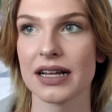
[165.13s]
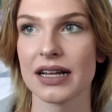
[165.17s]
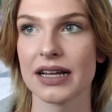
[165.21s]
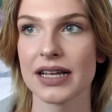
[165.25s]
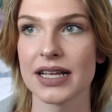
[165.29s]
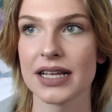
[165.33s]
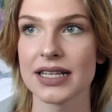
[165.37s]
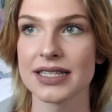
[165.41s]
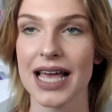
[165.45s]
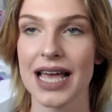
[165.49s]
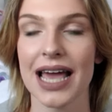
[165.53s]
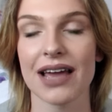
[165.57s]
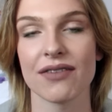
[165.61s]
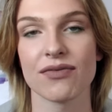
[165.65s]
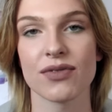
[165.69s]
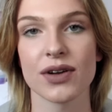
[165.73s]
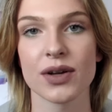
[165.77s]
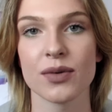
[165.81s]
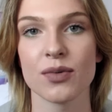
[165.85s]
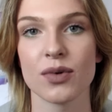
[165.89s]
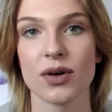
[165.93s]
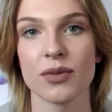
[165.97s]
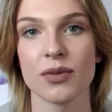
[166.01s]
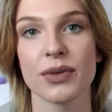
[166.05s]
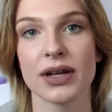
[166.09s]
is
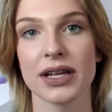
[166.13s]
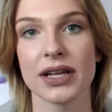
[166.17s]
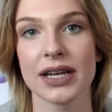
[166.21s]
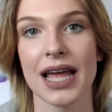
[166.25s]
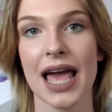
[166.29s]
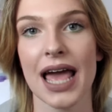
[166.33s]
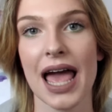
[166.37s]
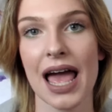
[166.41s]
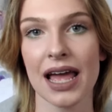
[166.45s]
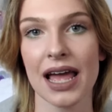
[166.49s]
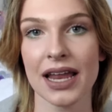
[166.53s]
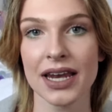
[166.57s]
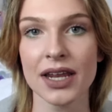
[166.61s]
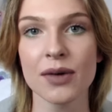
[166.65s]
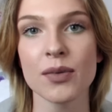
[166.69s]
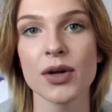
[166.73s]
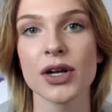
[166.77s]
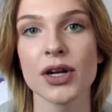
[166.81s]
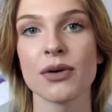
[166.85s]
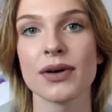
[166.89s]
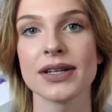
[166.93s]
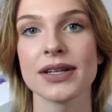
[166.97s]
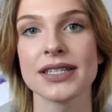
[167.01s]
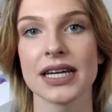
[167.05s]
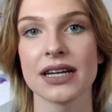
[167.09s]
every woman. Anyone
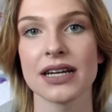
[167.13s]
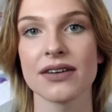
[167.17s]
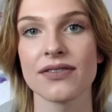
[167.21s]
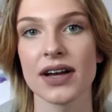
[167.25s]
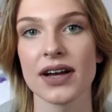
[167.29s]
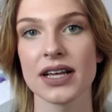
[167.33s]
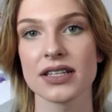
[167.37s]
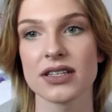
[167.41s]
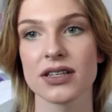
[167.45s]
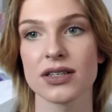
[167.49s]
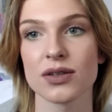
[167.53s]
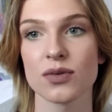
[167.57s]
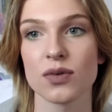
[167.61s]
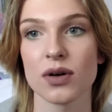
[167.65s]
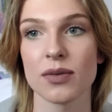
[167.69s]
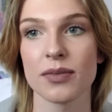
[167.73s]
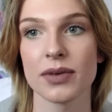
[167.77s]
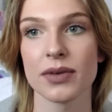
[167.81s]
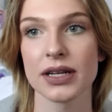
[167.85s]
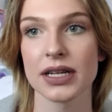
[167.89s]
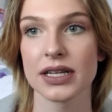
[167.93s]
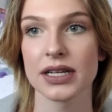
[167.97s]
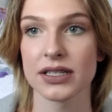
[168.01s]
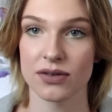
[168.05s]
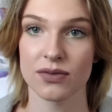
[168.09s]
who identifies as a
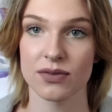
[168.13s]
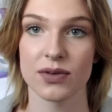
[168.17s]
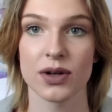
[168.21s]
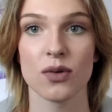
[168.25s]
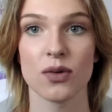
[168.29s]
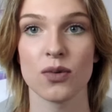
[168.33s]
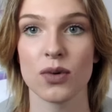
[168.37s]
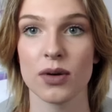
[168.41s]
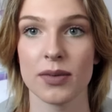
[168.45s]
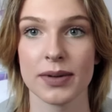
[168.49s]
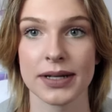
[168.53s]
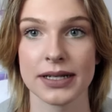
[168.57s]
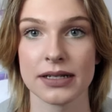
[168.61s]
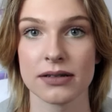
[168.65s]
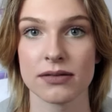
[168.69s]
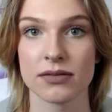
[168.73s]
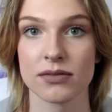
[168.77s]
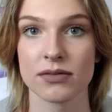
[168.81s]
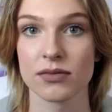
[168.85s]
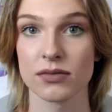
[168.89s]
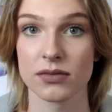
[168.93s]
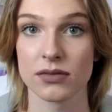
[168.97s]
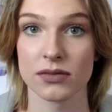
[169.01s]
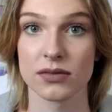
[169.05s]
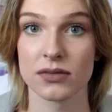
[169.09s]
woman is a real woman.
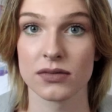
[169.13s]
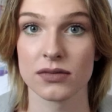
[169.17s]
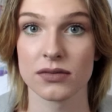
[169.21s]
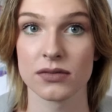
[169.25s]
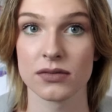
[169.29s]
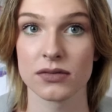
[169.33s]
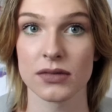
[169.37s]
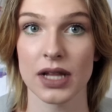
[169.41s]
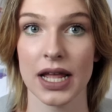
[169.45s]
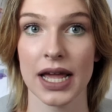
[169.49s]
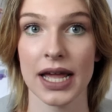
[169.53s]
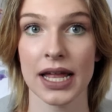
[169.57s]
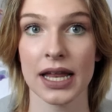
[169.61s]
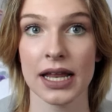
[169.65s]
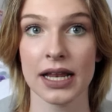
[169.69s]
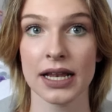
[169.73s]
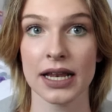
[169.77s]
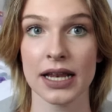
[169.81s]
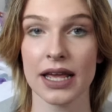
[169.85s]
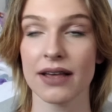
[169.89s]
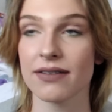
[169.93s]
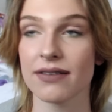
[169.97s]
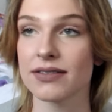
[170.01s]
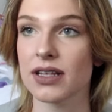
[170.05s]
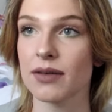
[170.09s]

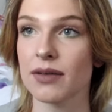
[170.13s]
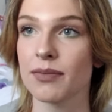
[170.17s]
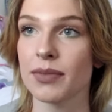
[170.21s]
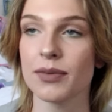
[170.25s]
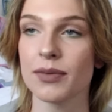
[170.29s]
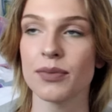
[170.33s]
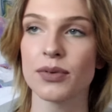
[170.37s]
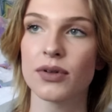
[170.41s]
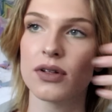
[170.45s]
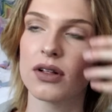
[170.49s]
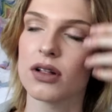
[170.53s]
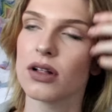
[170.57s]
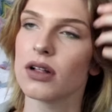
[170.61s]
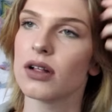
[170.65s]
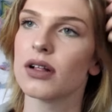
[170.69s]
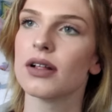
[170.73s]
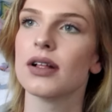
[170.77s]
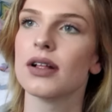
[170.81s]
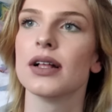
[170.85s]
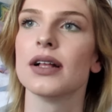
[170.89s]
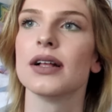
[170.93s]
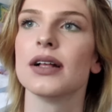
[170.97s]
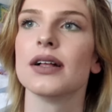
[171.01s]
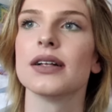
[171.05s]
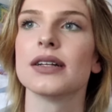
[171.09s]
And if some people
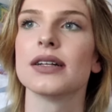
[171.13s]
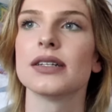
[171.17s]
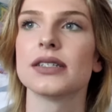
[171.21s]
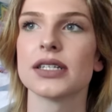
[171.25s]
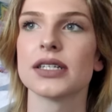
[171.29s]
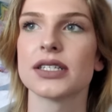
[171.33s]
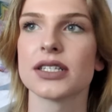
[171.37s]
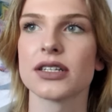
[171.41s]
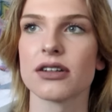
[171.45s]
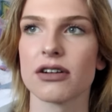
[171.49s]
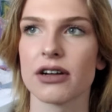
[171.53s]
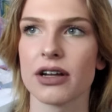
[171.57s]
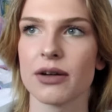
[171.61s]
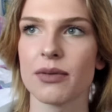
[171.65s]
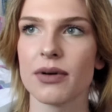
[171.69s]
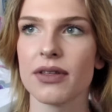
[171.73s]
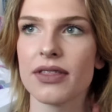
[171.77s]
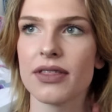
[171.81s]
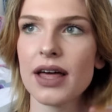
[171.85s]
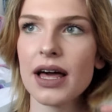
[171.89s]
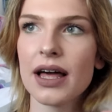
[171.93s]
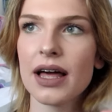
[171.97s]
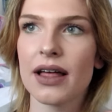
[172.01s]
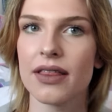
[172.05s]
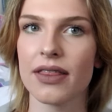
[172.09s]
disagree with
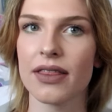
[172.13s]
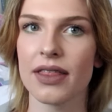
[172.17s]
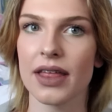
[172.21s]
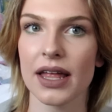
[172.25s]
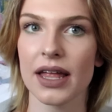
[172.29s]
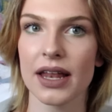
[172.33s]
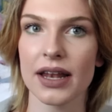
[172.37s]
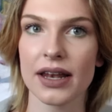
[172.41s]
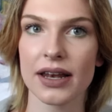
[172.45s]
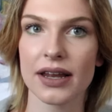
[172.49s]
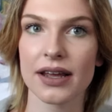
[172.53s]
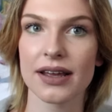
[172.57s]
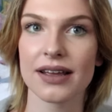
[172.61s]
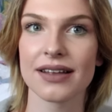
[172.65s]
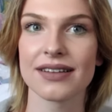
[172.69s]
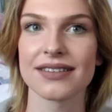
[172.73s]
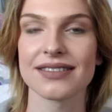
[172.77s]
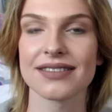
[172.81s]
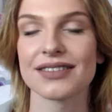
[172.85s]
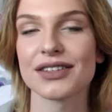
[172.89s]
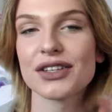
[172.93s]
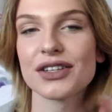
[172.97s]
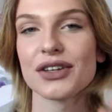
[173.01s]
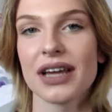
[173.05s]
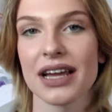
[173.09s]
that, then
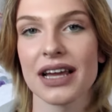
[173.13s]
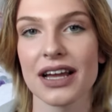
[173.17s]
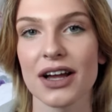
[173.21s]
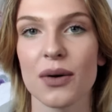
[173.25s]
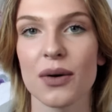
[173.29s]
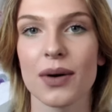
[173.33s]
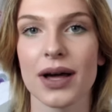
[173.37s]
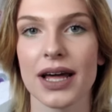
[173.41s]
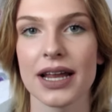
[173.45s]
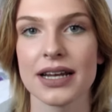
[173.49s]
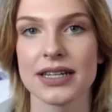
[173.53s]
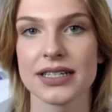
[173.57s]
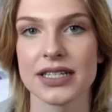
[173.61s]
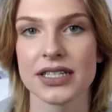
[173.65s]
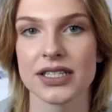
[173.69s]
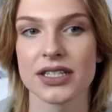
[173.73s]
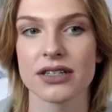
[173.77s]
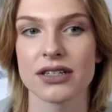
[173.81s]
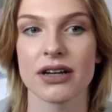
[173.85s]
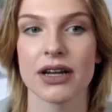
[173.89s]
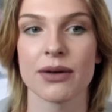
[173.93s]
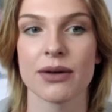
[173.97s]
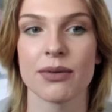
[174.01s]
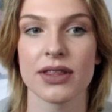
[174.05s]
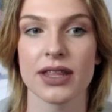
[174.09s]
you can go ahead and
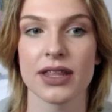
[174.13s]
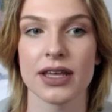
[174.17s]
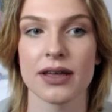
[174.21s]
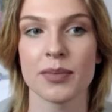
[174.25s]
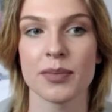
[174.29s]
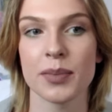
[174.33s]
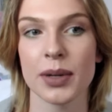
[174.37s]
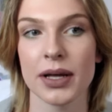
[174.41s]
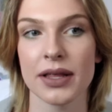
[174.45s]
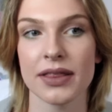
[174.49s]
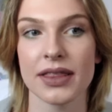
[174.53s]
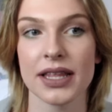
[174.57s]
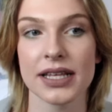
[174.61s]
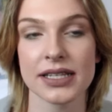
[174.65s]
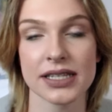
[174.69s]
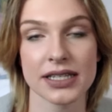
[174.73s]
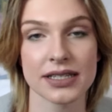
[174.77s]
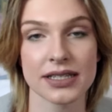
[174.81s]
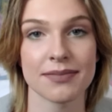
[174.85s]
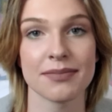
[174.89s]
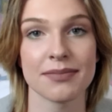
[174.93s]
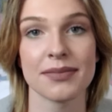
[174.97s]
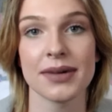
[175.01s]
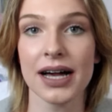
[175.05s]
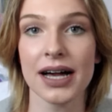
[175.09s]
disagree with it, but this
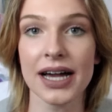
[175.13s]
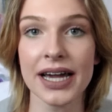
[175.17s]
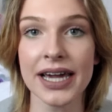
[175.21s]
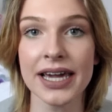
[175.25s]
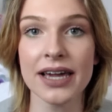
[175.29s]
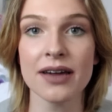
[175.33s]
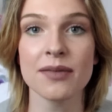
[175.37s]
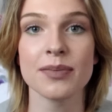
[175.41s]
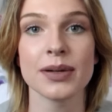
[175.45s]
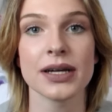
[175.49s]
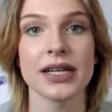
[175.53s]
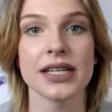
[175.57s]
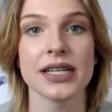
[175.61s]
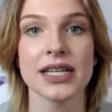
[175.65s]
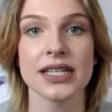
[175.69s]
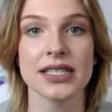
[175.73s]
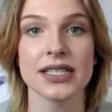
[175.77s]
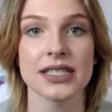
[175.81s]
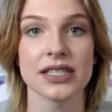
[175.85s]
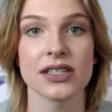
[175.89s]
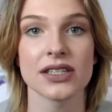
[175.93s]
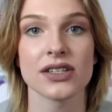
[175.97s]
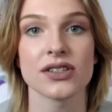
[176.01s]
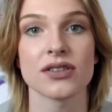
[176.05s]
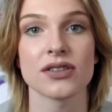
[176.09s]
is my opinions
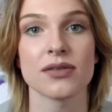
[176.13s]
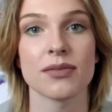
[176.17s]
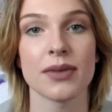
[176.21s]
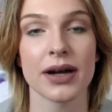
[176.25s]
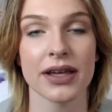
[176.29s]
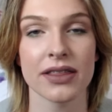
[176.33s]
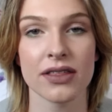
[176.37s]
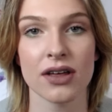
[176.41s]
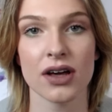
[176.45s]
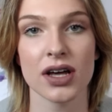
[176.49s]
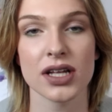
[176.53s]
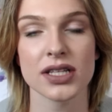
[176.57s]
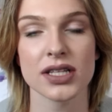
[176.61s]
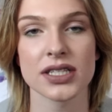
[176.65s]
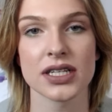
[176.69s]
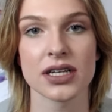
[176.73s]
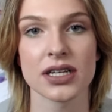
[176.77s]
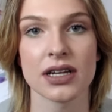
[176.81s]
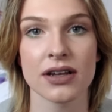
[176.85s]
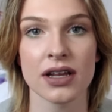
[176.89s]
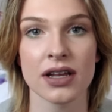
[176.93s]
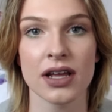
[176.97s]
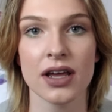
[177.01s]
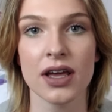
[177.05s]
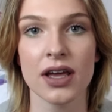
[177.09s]
and these are my thoughts, and
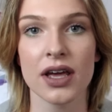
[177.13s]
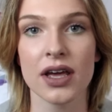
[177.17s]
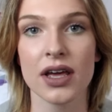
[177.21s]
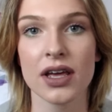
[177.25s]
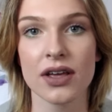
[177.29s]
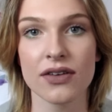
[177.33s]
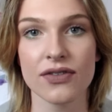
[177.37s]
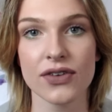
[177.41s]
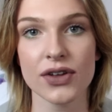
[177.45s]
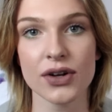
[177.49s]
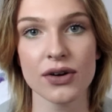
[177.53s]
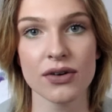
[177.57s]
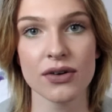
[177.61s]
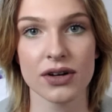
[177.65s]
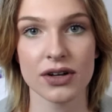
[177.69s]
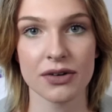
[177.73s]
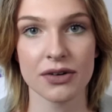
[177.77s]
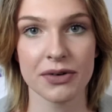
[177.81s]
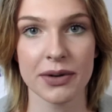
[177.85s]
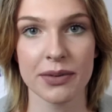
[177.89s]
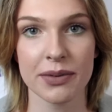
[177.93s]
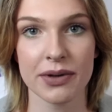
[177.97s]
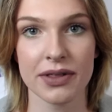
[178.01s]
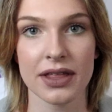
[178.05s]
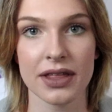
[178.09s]
if you don't
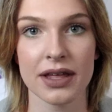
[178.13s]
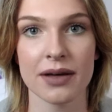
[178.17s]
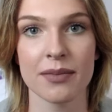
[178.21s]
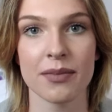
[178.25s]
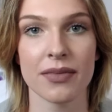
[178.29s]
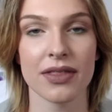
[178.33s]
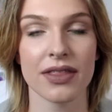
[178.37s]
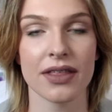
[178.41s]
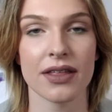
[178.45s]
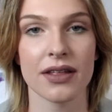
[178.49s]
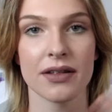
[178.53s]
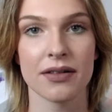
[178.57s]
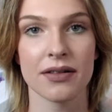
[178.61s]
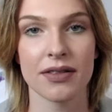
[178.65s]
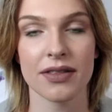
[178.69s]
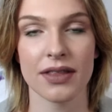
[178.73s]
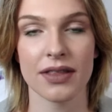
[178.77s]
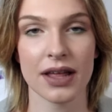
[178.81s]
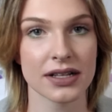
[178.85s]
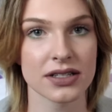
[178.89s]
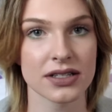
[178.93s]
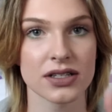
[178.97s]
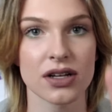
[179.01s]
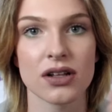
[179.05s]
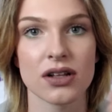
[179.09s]
agree with them, then
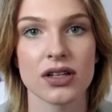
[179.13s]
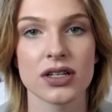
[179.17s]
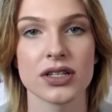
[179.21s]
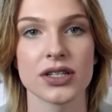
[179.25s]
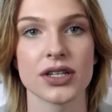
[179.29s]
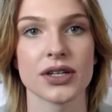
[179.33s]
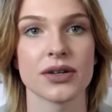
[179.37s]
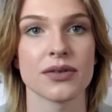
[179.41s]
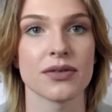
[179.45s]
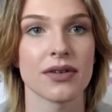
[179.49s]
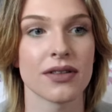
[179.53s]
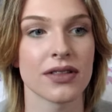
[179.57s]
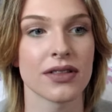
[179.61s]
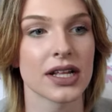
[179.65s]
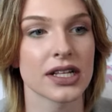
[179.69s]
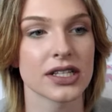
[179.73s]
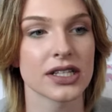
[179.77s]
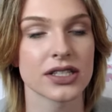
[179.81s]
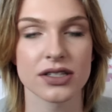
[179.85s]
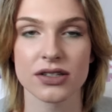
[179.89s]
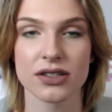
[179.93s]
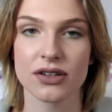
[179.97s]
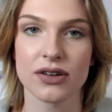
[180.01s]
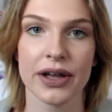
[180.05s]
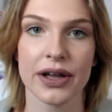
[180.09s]
that's all on you, and
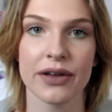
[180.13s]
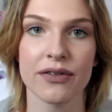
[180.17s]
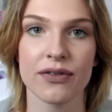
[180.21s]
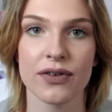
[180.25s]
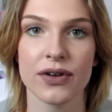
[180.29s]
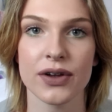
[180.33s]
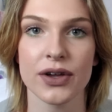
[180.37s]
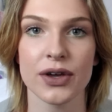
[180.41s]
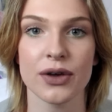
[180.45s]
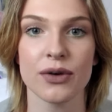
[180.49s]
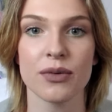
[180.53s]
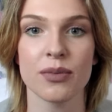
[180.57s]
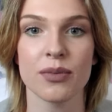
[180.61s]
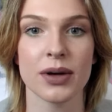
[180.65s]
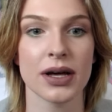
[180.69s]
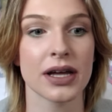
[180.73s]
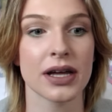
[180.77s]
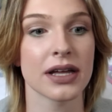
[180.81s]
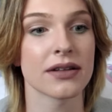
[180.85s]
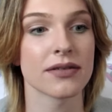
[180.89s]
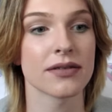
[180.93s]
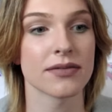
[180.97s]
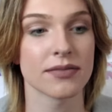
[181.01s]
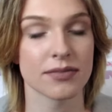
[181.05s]
that's great for you, but